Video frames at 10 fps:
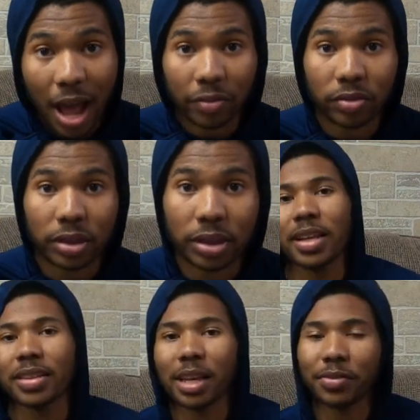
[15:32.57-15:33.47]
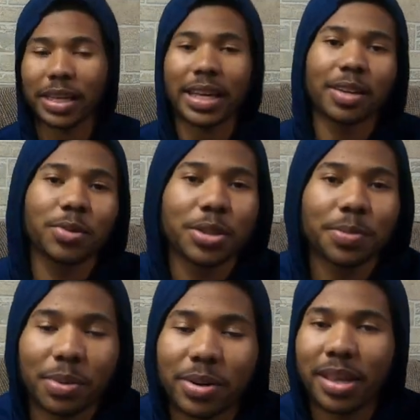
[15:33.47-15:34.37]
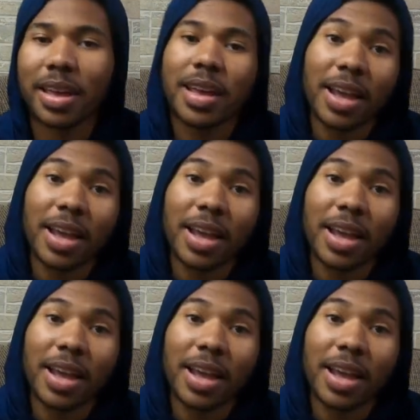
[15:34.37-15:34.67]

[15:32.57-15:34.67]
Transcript: athlete? Thank you for kicking it with your boy.